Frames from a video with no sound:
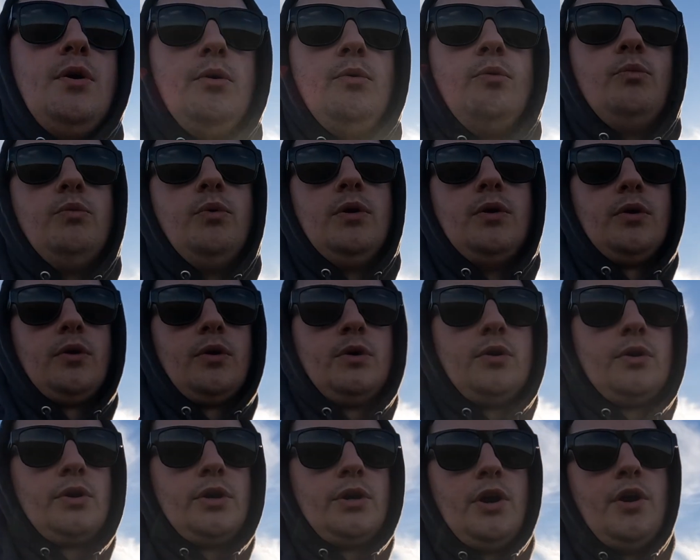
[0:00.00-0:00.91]
will
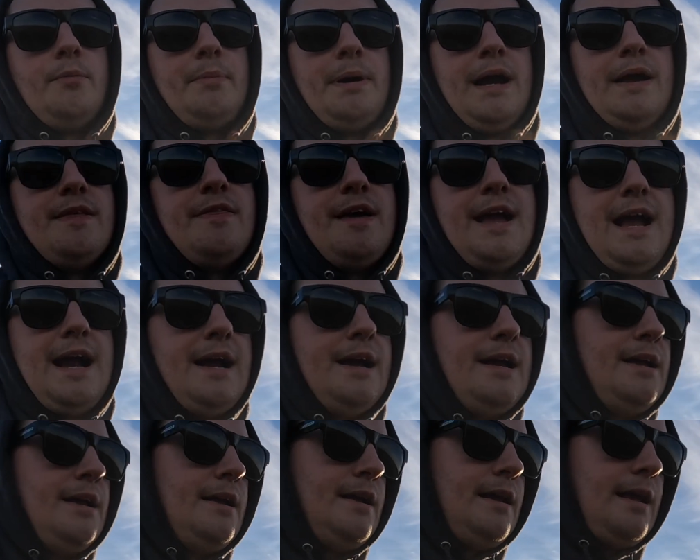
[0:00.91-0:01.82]
go by that
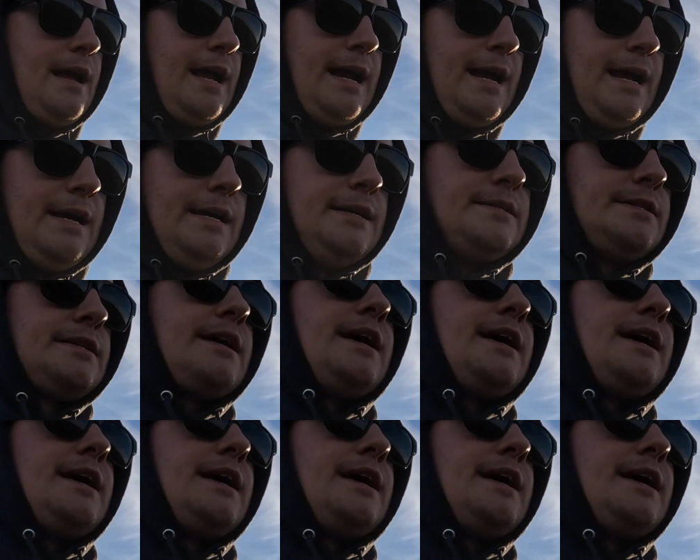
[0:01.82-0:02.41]
as